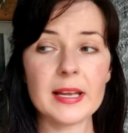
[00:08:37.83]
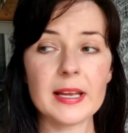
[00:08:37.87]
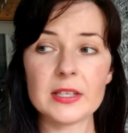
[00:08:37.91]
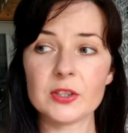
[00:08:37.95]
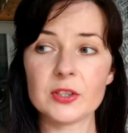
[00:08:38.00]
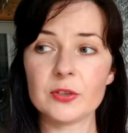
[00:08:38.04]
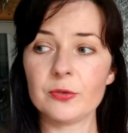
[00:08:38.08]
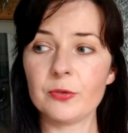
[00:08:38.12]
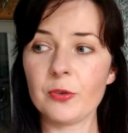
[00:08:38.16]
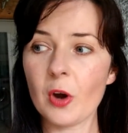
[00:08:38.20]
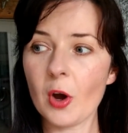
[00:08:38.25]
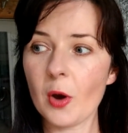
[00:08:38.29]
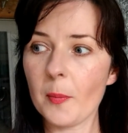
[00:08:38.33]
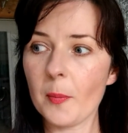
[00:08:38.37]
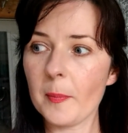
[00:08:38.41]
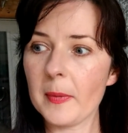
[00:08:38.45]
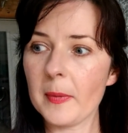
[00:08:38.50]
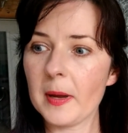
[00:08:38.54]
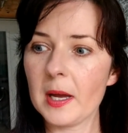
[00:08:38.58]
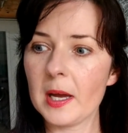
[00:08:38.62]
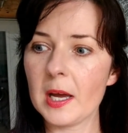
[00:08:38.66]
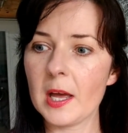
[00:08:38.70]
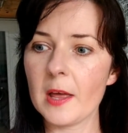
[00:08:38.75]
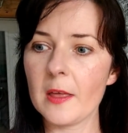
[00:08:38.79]
It's
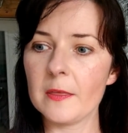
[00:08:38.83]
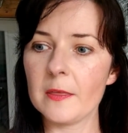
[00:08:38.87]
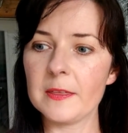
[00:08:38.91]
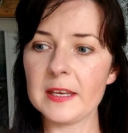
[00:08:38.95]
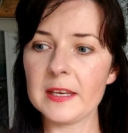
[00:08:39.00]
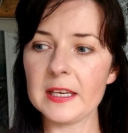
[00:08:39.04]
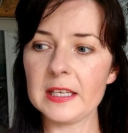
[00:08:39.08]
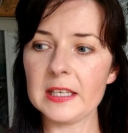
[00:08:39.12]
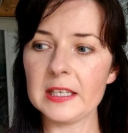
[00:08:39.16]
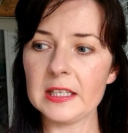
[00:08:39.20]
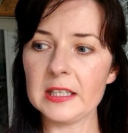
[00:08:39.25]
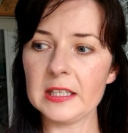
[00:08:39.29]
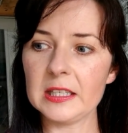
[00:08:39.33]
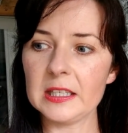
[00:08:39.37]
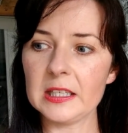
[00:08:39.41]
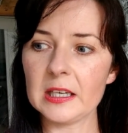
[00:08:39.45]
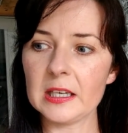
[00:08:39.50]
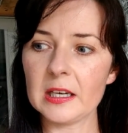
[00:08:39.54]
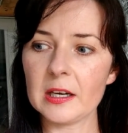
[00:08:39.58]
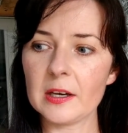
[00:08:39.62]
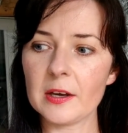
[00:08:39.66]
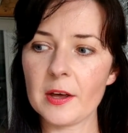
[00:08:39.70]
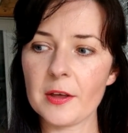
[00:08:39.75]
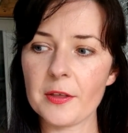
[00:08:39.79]
from the
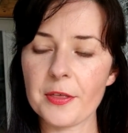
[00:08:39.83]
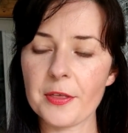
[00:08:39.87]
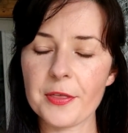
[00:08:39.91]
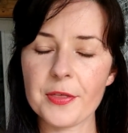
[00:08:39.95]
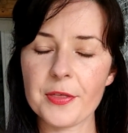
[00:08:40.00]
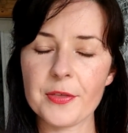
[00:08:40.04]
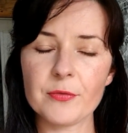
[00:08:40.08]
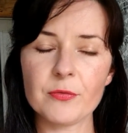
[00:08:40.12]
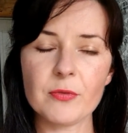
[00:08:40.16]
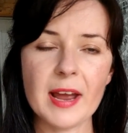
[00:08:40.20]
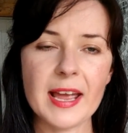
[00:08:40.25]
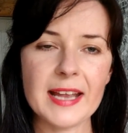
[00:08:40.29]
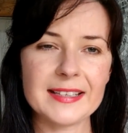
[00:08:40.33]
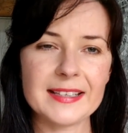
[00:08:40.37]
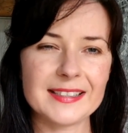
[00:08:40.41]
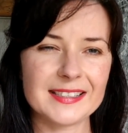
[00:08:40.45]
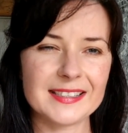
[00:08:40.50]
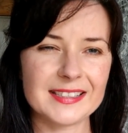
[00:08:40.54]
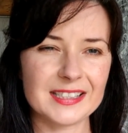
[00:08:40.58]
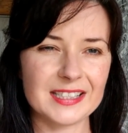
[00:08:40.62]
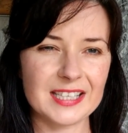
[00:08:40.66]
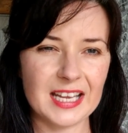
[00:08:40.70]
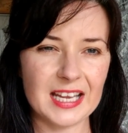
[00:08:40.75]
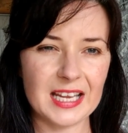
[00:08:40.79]

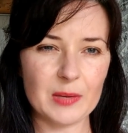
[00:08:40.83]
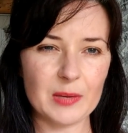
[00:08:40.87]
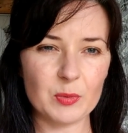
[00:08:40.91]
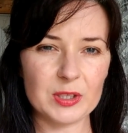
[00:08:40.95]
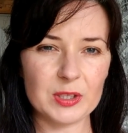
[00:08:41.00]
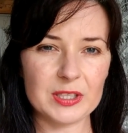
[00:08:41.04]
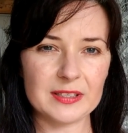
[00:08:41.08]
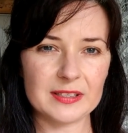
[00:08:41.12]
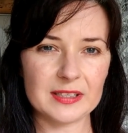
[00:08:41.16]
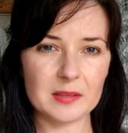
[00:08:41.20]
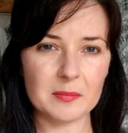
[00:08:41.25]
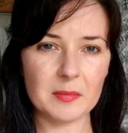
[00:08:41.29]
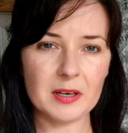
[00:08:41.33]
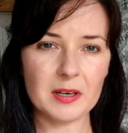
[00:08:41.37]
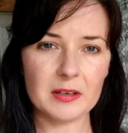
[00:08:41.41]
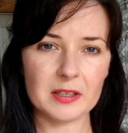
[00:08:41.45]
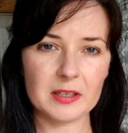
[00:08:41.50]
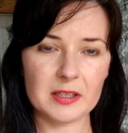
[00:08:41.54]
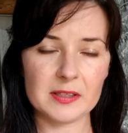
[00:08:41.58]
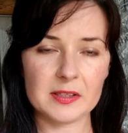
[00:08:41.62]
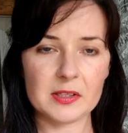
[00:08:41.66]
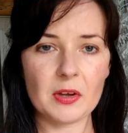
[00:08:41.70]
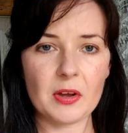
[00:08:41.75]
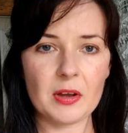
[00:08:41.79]
Threads team, which is an
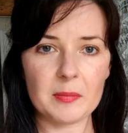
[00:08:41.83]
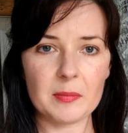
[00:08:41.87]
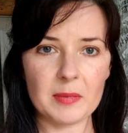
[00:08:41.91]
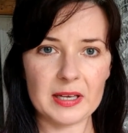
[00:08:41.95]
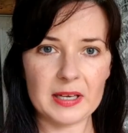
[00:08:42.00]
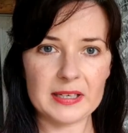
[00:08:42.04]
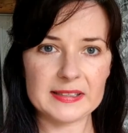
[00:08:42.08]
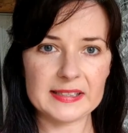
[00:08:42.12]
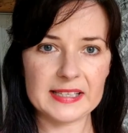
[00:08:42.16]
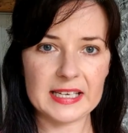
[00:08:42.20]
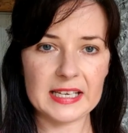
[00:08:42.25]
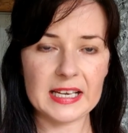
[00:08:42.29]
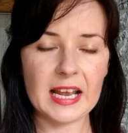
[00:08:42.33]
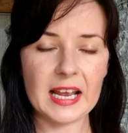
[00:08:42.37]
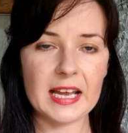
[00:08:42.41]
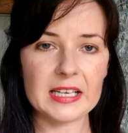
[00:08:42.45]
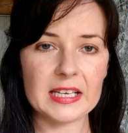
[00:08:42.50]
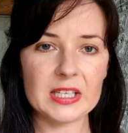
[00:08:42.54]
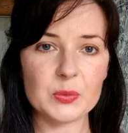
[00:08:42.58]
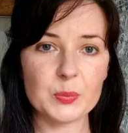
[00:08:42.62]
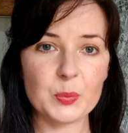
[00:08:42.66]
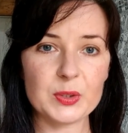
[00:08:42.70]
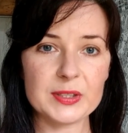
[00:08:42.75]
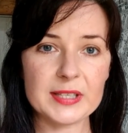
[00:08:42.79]
American sewing magazine,
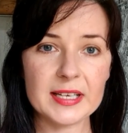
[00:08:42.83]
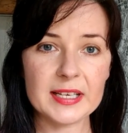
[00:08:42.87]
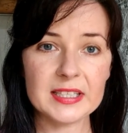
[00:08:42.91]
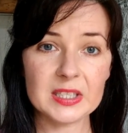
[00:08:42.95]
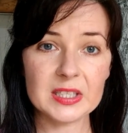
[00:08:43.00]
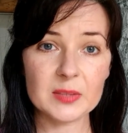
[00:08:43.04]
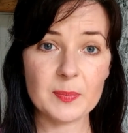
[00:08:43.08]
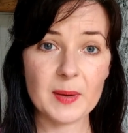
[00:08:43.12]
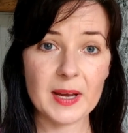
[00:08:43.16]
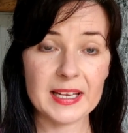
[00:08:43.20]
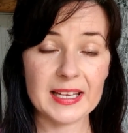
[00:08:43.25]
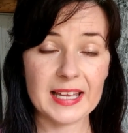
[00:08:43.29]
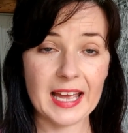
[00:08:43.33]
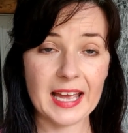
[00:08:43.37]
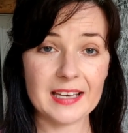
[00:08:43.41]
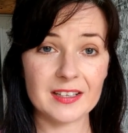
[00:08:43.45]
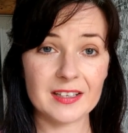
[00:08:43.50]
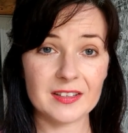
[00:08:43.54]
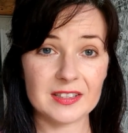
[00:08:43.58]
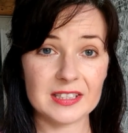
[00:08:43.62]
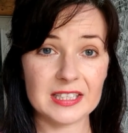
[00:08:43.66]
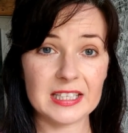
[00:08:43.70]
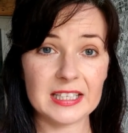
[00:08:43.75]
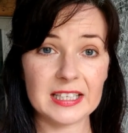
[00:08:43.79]
and it's presented by
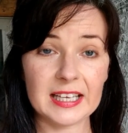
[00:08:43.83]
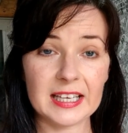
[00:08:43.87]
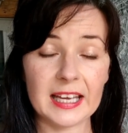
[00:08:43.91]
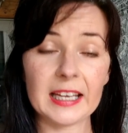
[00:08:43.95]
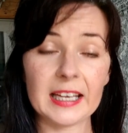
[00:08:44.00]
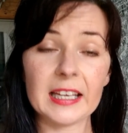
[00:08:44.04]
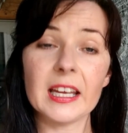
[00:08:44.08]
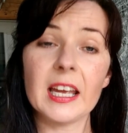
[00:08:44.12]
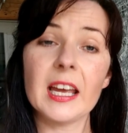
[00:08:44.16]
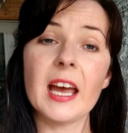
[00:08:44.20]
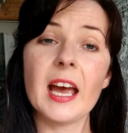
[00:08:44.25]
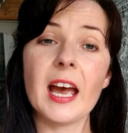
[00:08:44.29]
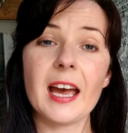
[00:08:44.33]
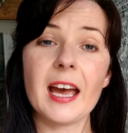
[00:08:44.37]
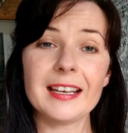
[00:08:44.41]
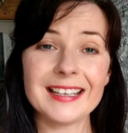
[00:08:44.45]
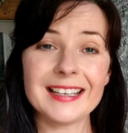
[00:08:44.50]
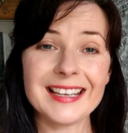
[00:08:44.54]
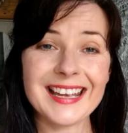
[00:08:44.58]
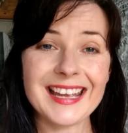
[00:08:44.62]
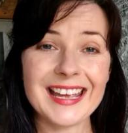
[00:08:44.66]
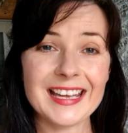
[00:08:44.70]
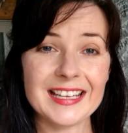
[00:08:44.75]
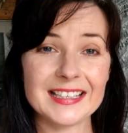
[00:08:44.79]
Kenneth D. King,
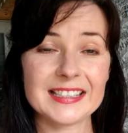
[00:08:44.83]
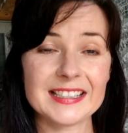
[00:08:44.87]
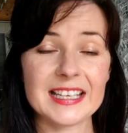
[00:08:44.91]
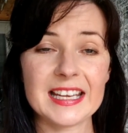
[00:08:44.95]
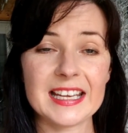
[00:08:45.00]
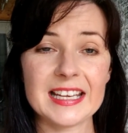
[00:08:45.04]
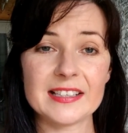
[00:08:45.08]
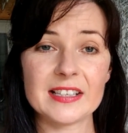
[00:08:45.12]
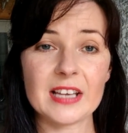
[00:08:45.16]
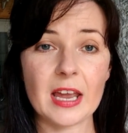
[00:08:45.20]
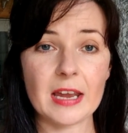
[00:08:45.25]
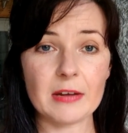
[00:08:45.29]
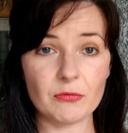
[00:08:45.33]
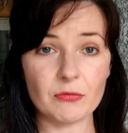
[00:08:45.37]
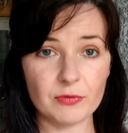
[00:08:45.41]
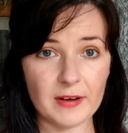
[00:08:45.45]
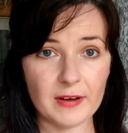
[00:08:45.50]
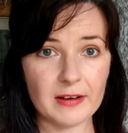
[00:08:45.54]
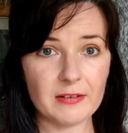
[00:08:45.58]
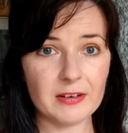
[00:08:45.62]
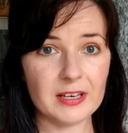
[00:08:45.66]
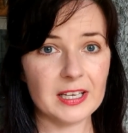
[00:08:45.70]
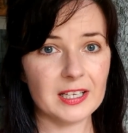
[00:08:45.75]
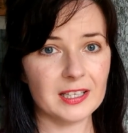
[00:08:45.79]
and it is a
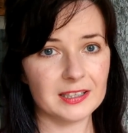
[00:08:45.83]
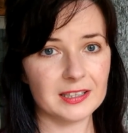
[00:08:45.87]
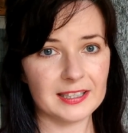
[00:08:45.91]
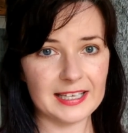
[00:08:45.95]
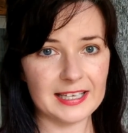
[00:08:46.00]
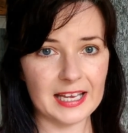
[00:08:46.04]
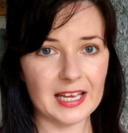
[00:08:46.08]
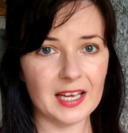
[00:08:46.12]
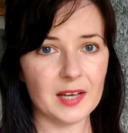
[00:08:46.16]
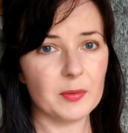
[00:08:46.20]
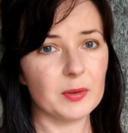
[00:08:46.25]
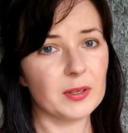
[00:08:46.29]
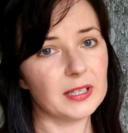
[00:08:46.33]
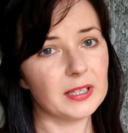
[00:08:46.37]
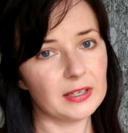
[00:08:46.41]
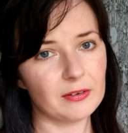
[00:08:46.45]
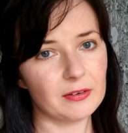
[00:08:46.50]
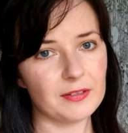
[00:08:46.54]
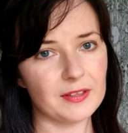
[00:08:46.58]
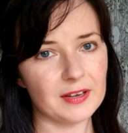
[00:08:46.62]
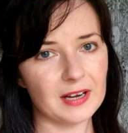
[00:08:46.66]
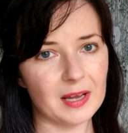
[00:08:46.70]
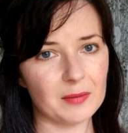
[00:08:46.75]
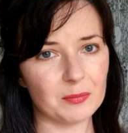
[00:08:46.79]
very
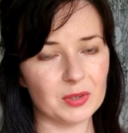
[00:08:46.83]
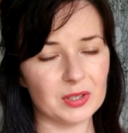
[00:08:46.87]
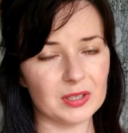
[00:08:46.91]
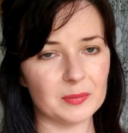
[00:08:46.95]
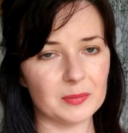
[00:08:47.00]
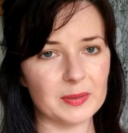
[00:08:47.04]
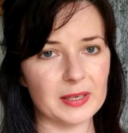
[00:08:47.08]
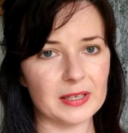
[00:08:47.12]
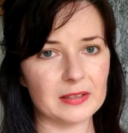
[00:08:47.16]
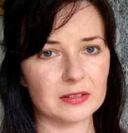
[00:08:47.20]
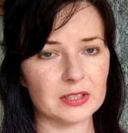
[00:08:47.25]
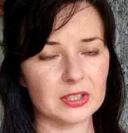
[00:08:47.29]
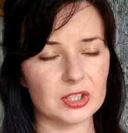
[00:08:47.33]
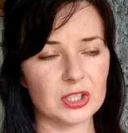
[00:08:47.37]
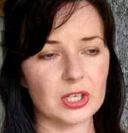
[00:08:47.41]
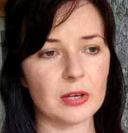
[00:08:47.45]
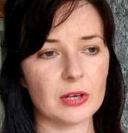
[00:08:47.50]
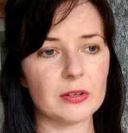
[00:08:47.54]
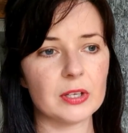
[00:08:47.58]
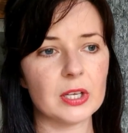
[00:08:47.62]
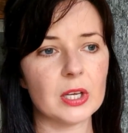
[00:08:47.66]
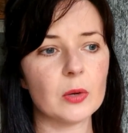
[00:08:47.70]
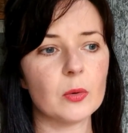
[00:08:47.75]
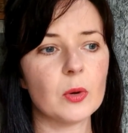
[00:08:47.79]
clearer than I'm going to be able to
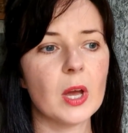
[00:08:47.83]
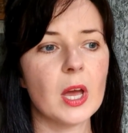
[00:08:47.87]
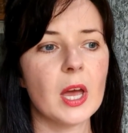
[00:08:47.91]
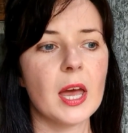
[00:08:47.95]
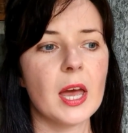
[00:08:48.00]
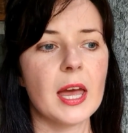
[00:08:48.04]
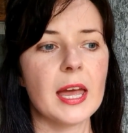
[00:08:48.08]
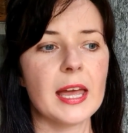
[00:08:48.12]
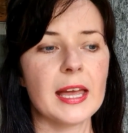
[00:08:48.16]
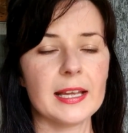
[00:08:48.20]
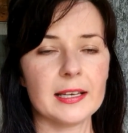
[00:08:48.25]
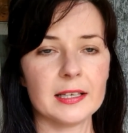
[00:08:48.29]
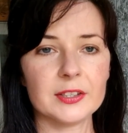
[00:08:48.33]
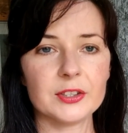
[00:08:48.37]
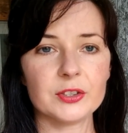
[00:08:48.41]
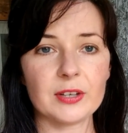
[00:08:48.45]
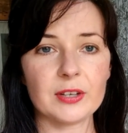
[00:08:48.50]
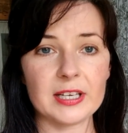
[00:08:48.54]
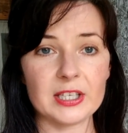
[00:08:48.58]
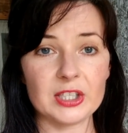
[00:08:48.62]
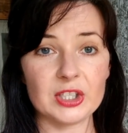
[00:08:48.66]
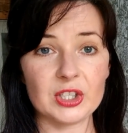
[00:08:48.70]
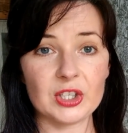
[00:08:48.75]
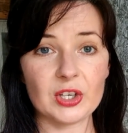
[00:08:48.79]
show you,
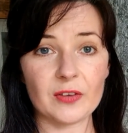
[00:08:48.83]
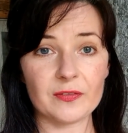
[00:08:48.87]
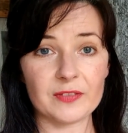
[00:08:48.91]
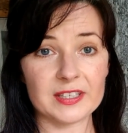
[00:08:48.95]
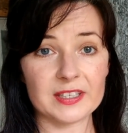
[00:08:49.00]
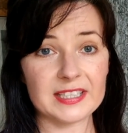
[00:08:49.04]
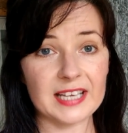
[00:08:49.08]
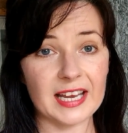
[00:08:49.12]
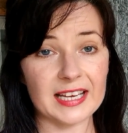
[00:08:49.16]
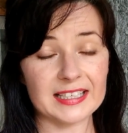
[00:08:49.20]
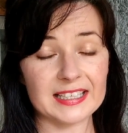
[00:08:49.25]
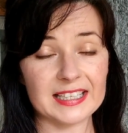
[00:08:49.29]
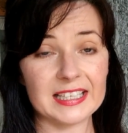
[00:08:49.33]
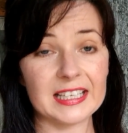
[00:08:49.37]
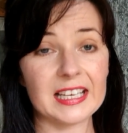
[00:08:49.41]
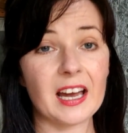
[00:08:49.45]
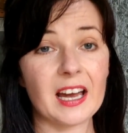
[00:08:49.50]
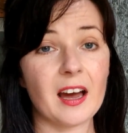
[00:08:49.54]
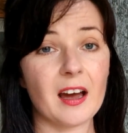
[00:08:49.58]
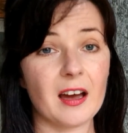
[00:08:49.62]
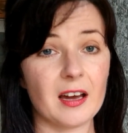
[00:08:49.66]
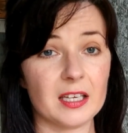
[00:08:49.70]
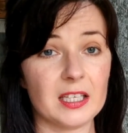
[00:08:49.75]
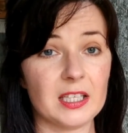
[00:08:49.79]
illustration of the
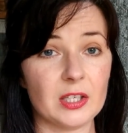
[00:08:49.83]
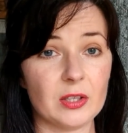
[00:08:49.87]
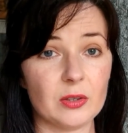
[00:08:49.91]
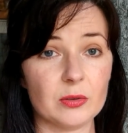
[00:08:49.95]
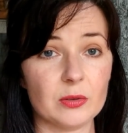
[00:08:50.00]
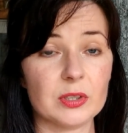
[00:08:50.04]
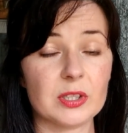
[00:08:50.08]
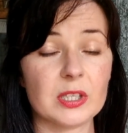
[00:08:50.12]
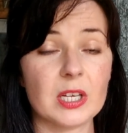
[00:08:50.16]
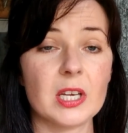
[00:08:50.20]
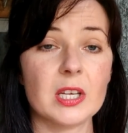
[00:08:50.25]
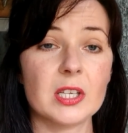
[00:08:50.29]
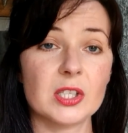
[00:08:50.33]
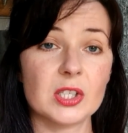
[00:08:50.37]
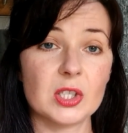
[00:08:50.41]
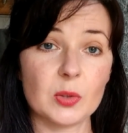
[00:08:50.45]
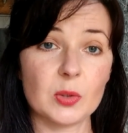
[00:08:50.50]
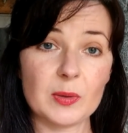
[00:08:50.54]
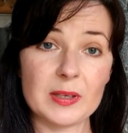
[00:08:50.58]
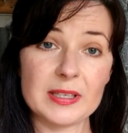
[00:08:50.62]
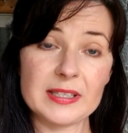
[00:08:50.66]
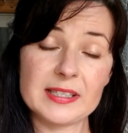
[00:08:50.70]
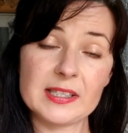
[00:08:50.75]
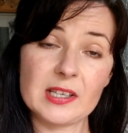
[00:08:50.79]
technique I used
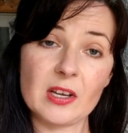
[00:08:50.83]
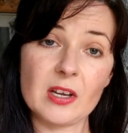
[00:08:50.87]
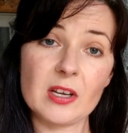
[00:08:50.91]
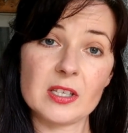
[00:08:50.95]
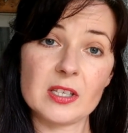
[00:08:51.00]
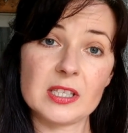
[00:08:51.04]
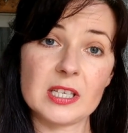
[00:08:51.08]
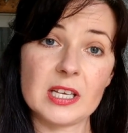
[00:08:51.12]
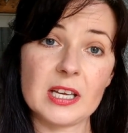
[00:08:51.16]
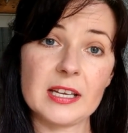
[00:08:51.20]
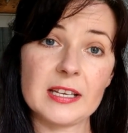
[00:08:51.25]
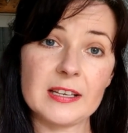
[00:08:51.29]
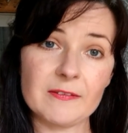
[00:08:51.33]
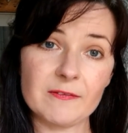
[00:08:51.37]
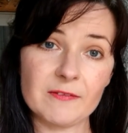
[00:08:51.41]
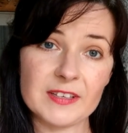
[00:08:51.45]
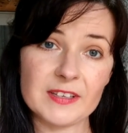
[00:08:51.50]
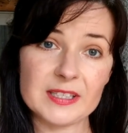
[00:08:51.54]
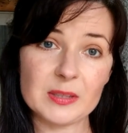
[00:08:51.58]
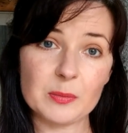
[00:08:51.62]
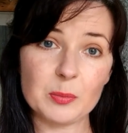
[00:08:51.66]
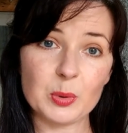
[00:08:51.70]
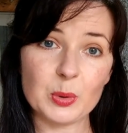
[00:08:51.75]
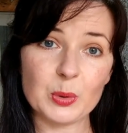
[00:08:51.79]
to insert an
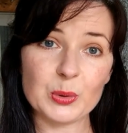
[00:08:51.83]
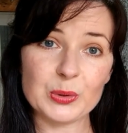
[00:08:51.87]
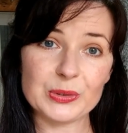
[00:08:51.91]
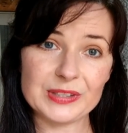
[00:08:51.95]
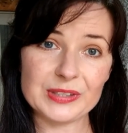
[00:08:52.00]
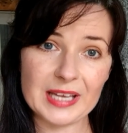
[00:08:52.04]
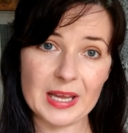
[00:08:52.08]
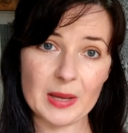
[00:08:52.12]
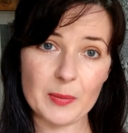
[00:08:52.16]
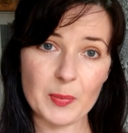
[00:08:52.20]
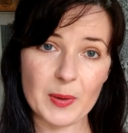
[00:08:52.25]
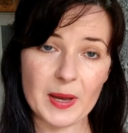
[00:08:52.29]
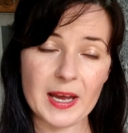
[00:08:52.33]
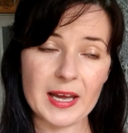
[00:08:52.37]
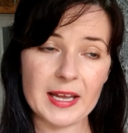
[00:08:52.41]
invisible zip.